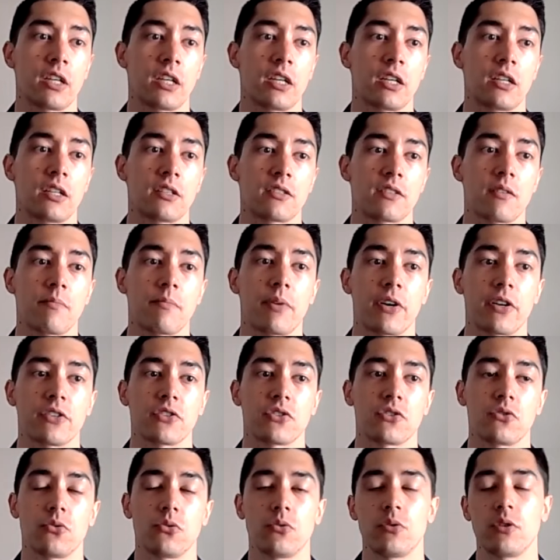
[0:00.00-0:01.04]
in some parts
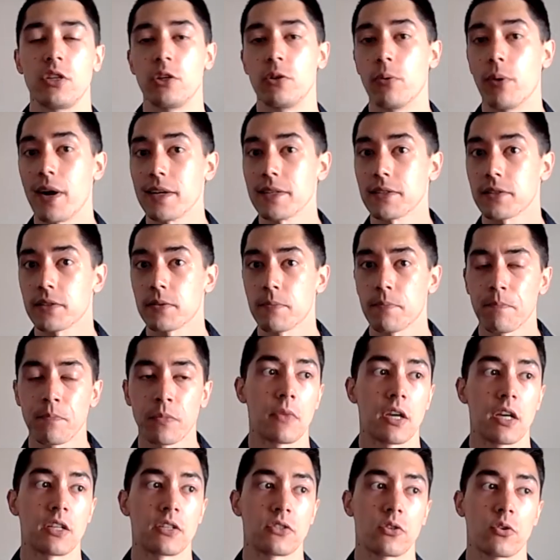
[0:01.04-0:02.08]
to the US.
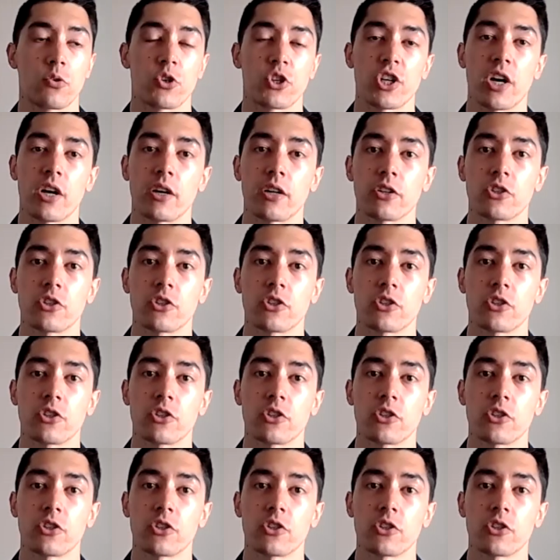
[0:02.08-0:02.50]
And so Shana